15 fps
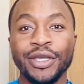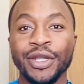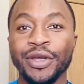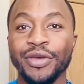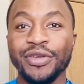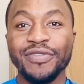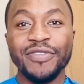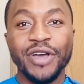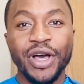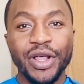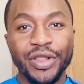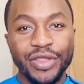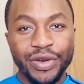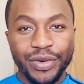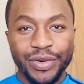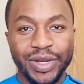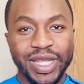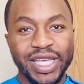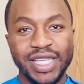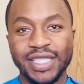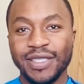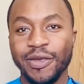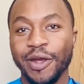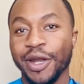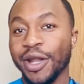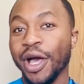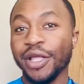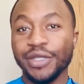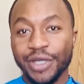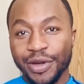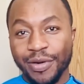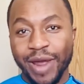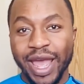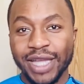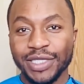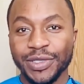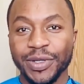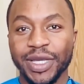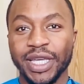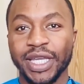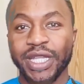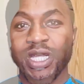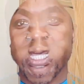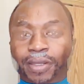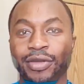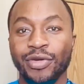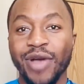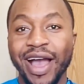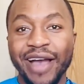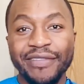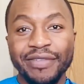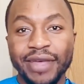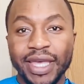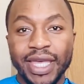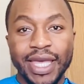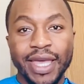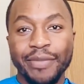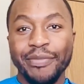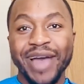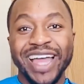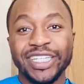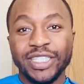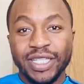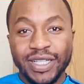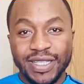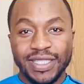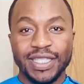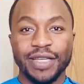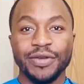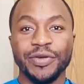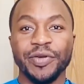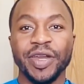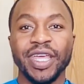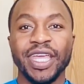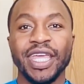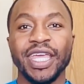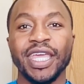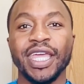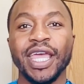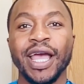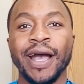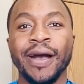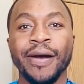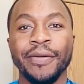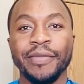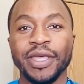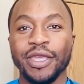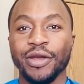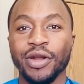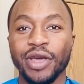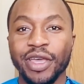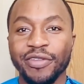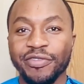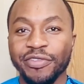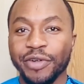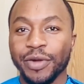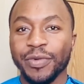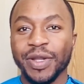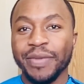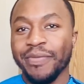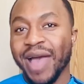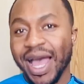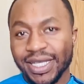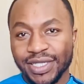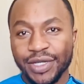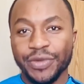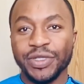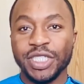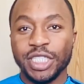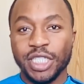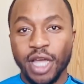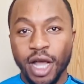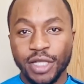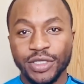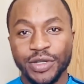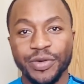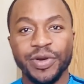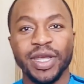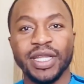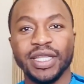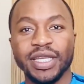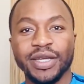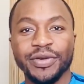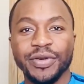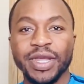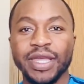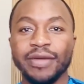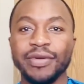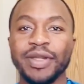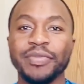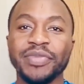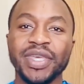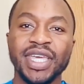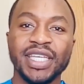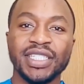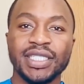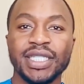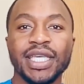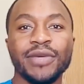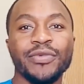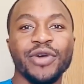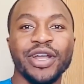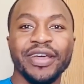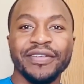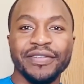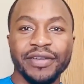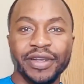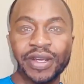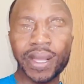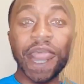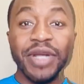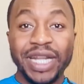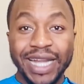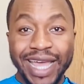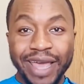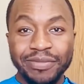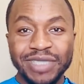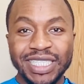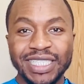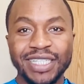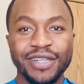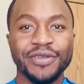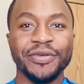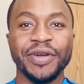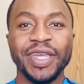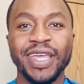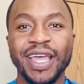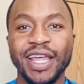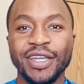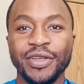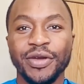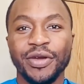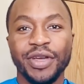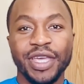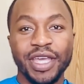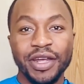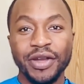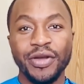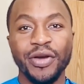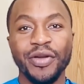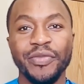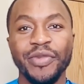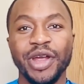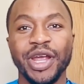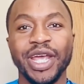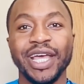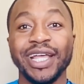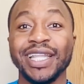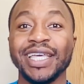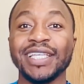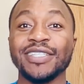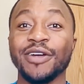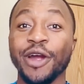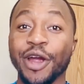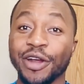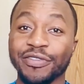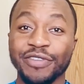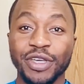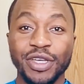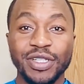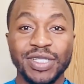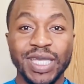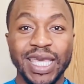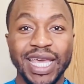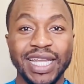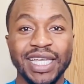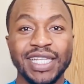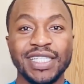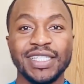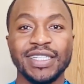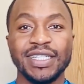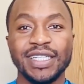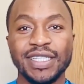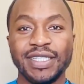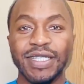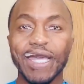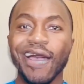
you know you've gone through this, you're an undergraduate, you have a, a bachelor's degree, um, and you're looking for it with a master, with a doctorate degree, with a PhD and whatever, with an MD degree, and you're here in North America and it's hard for you to get into this